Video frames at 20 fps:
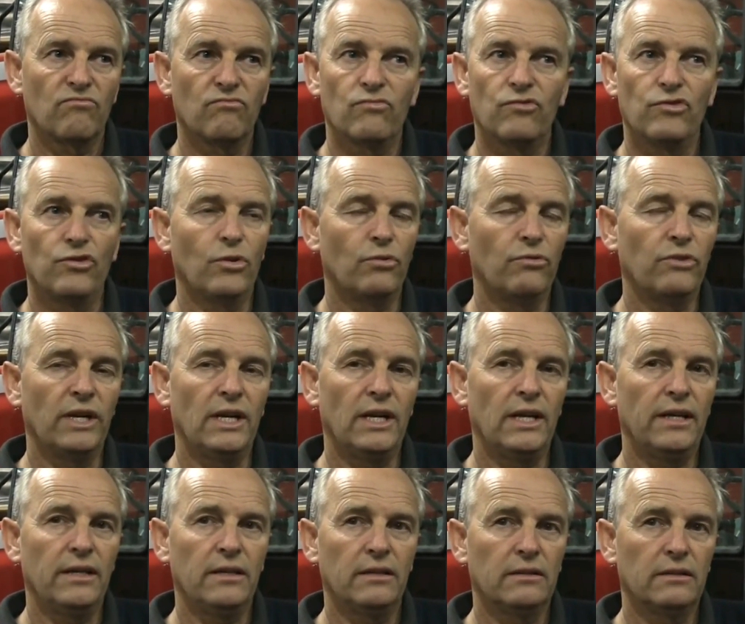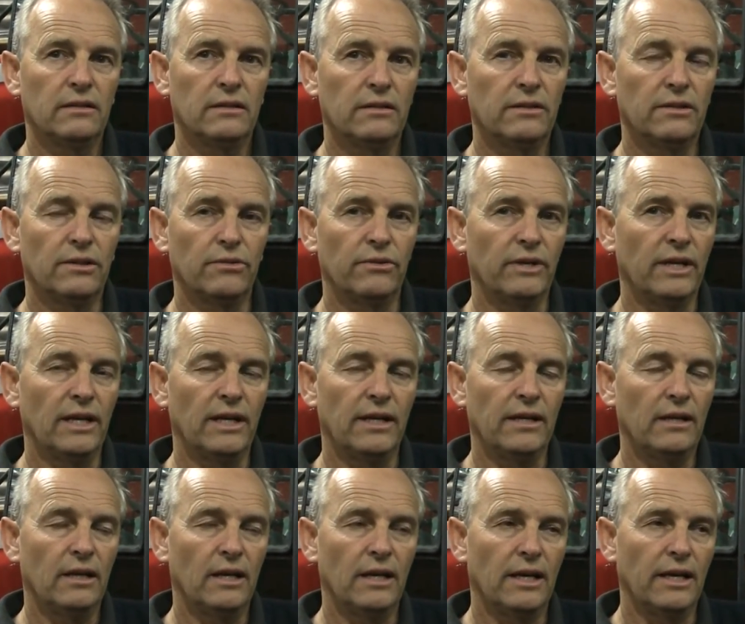Not really.
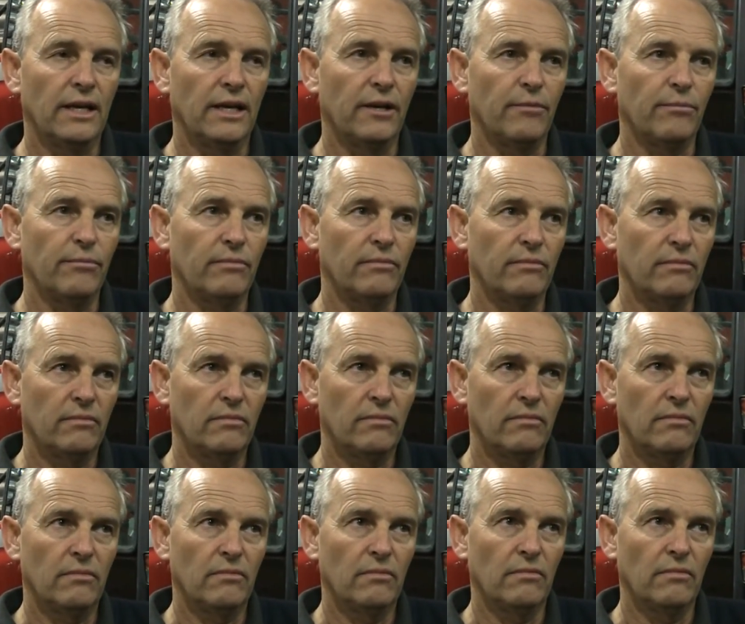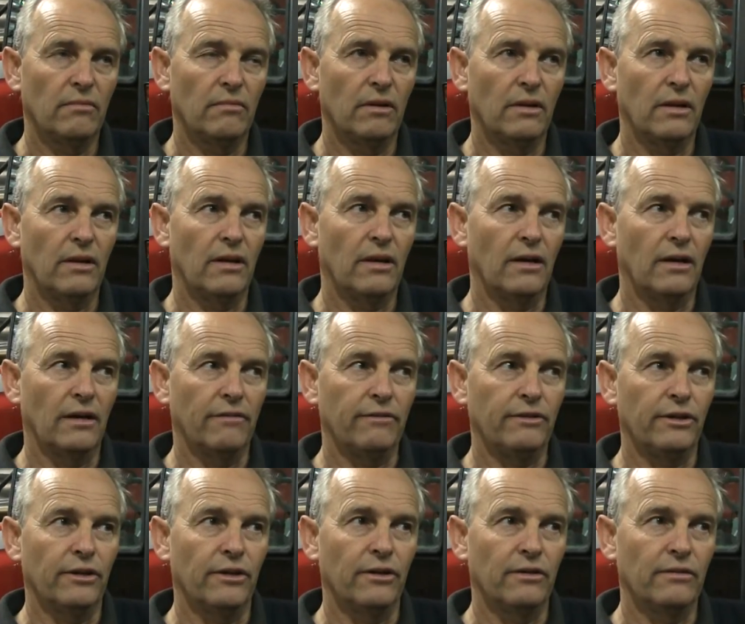I've
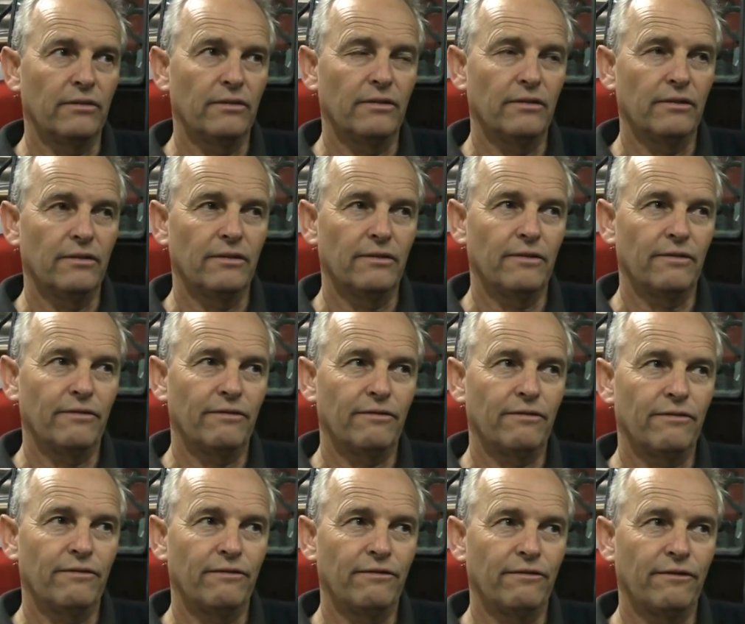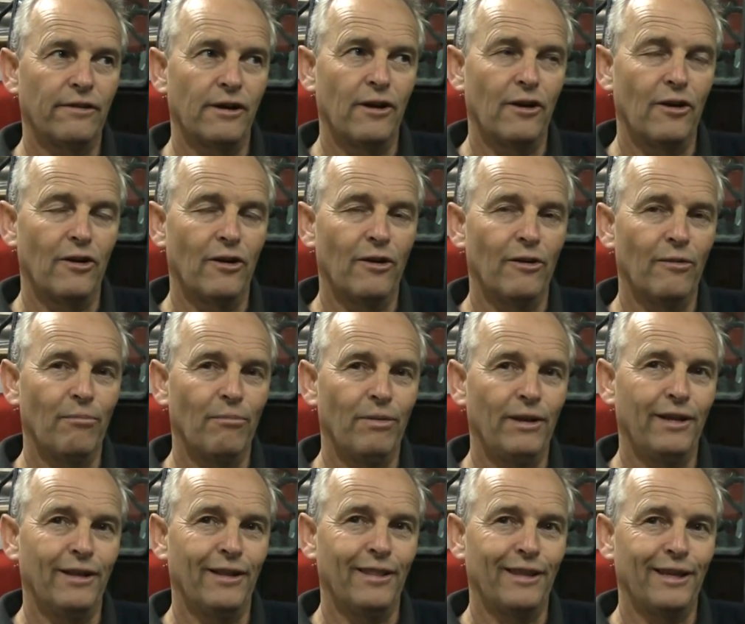got far
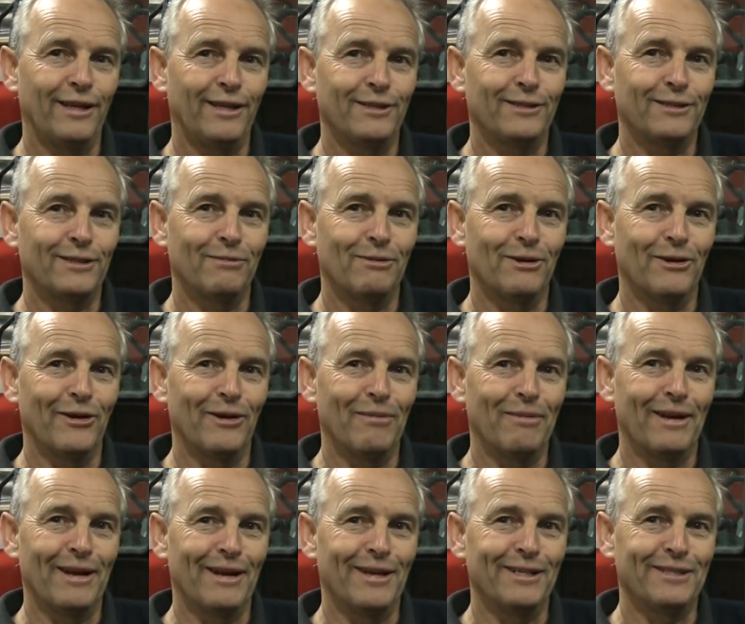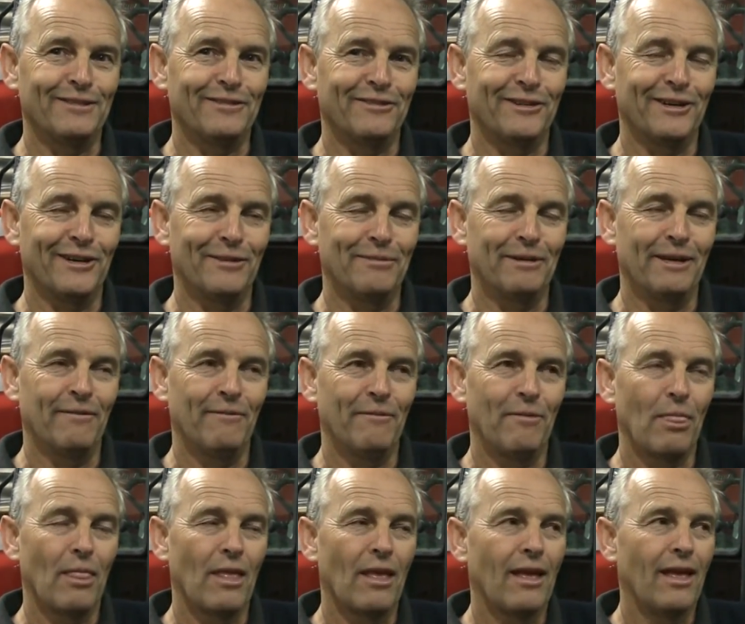bigger things to worry about as a farmer.
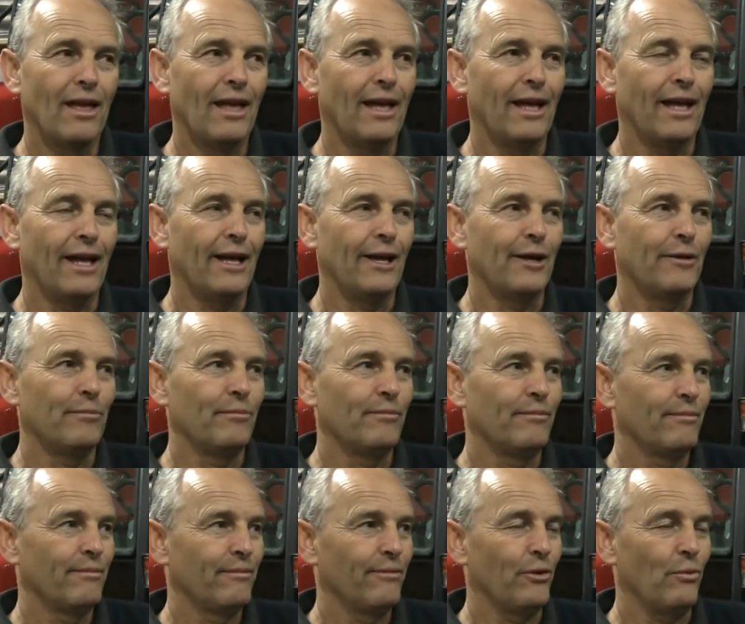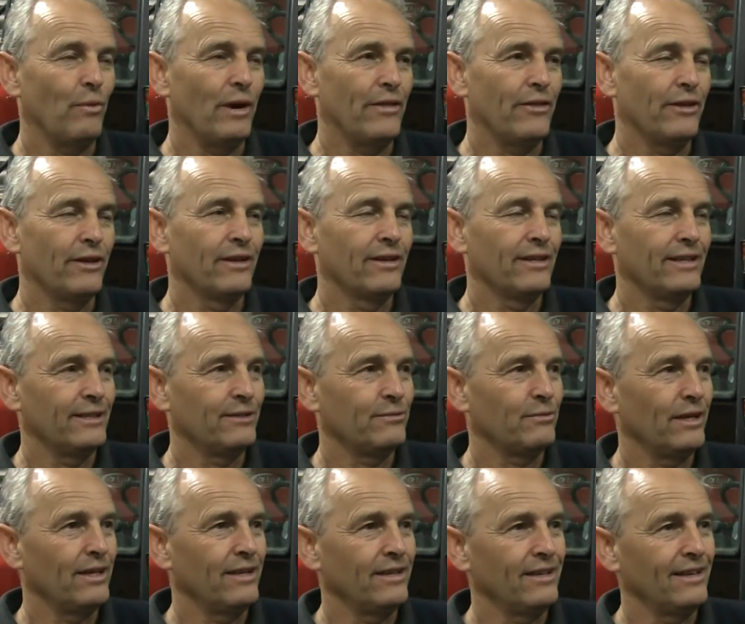The weather is,
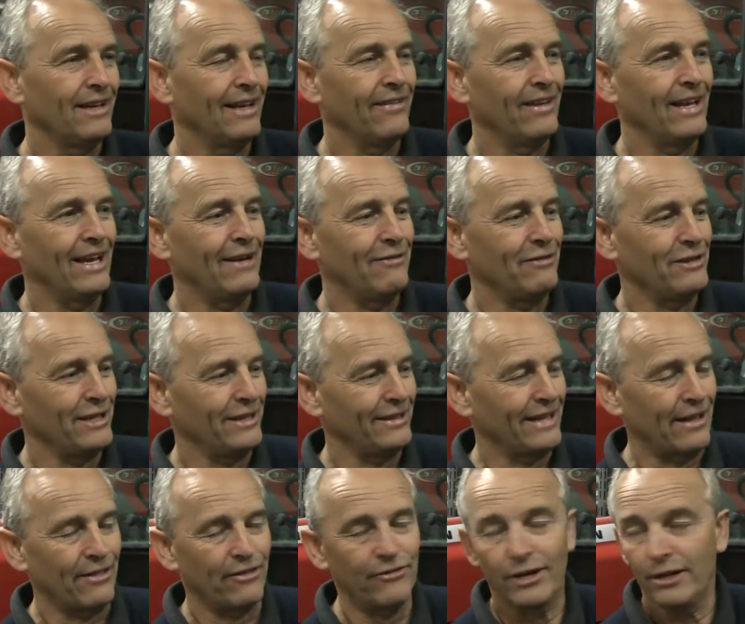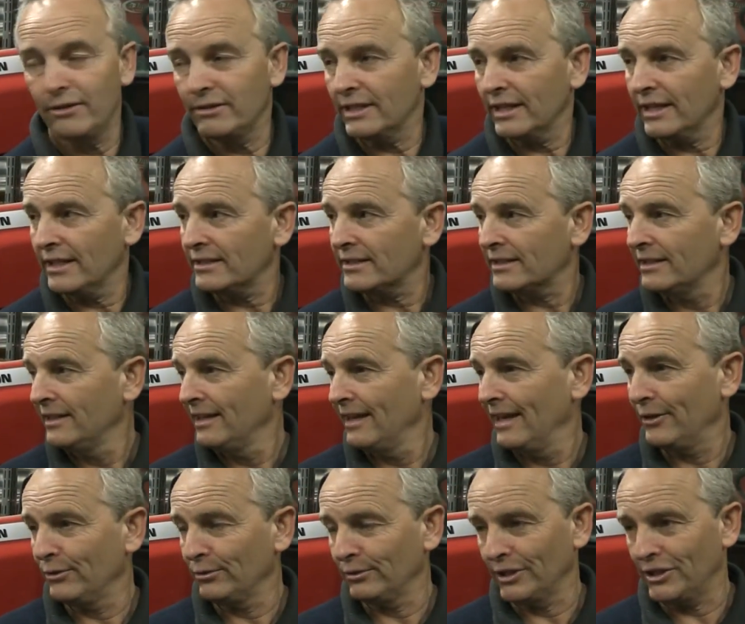and everything that throws at us,
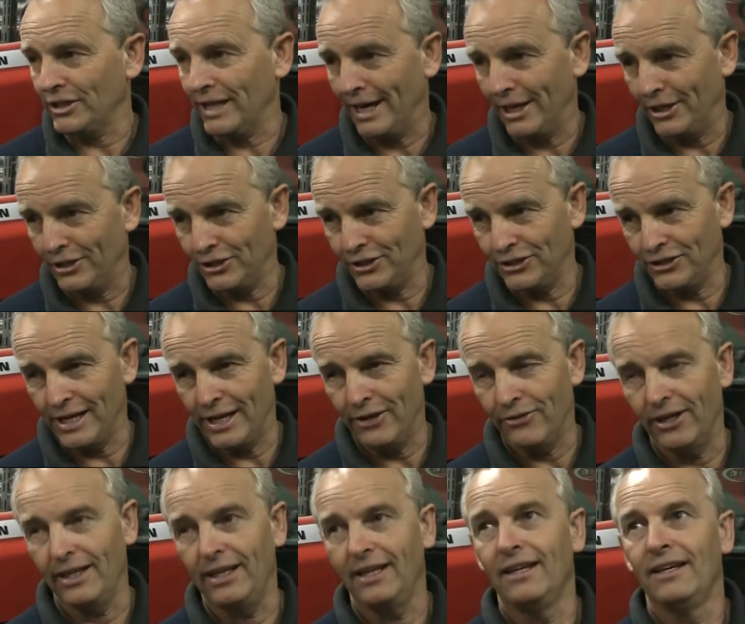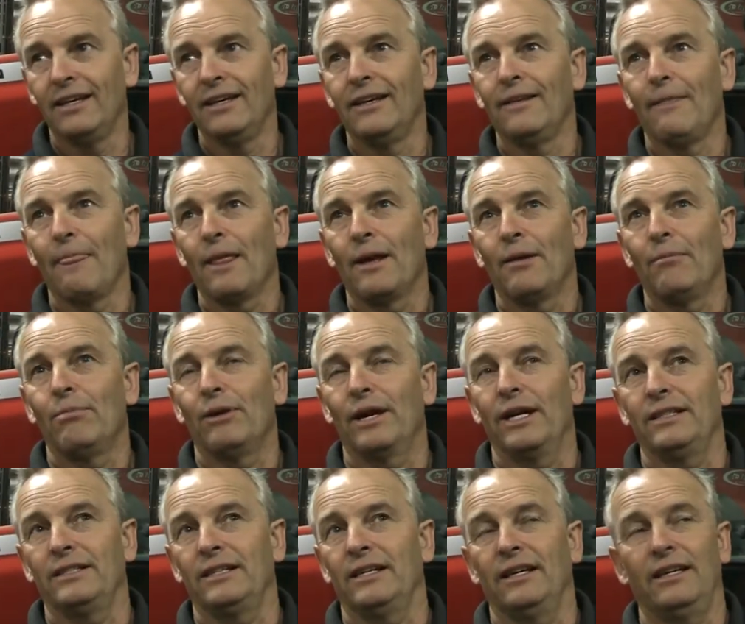and all the challenges generally.
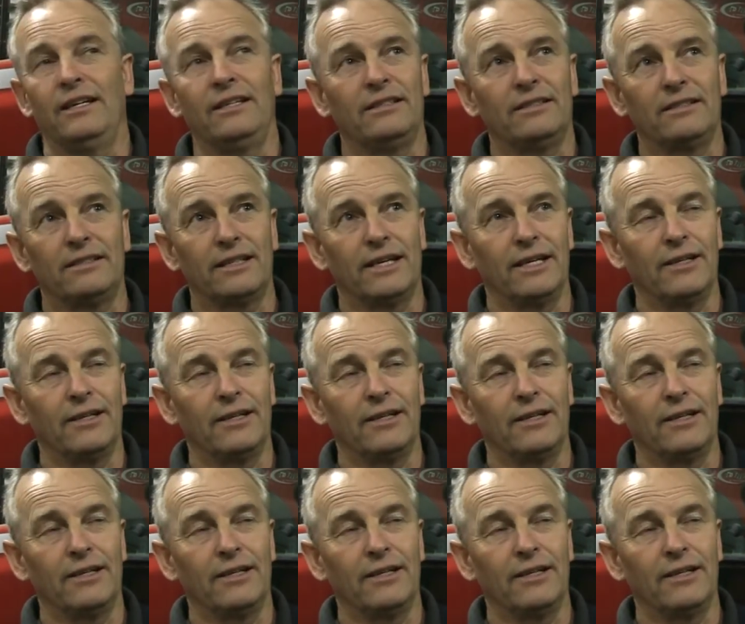Brexit is